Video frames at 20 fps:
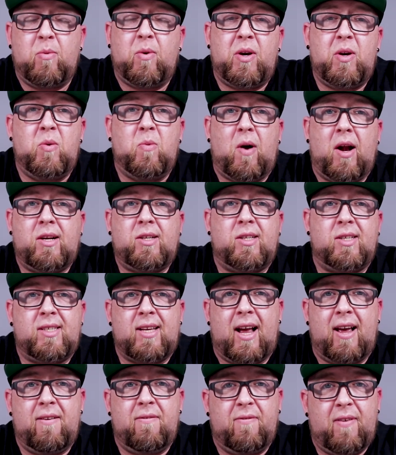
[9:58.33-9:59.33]
where you watch,
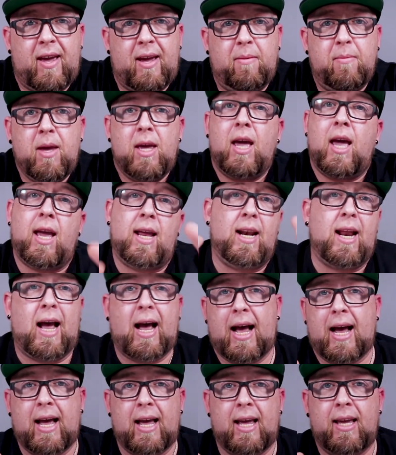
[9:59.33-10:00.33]
decide, and vape, and
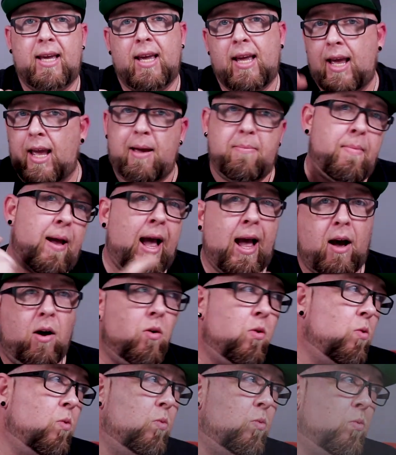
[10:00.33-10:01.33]
I am
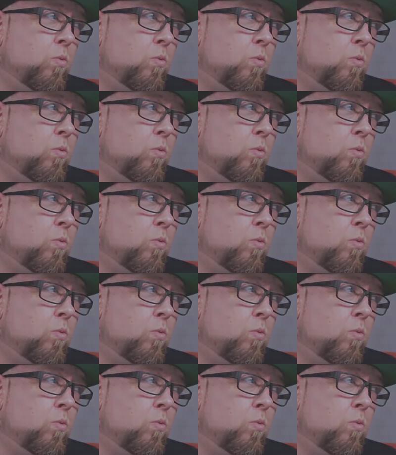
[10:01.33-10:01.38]
out.